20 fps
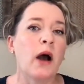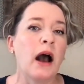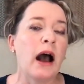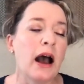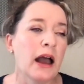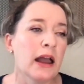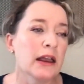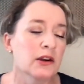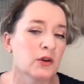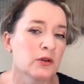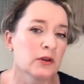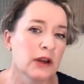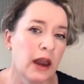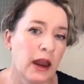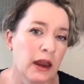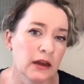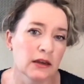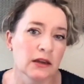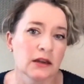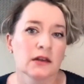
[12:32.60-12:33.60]
I
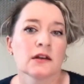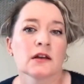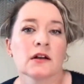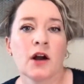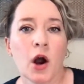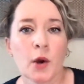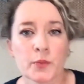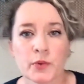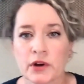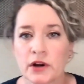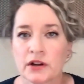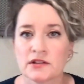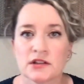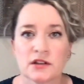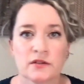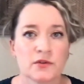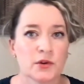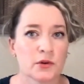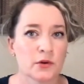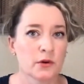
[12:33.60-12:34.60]
created
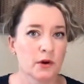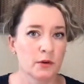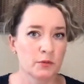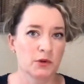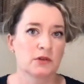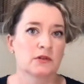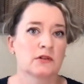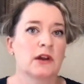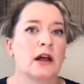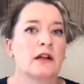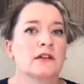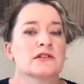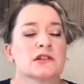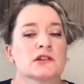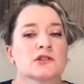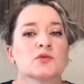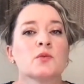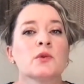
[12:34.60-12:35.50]
comprehensive neuroimmune analysis.